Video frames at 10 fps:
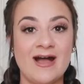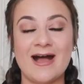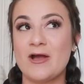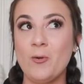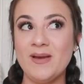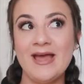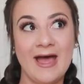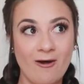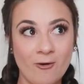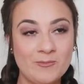I hope it
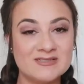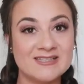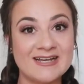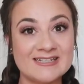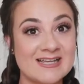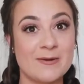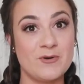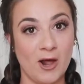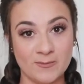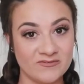helped. Like I said, I'm
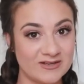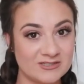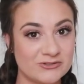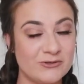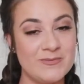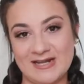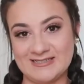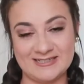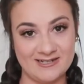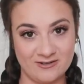not a professional, but I
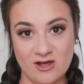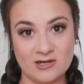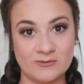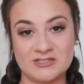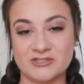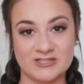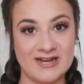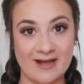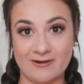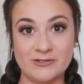did get a lot of questions on
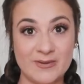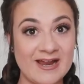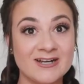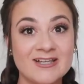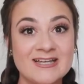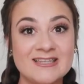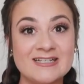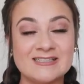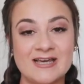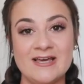how I do my hair like this.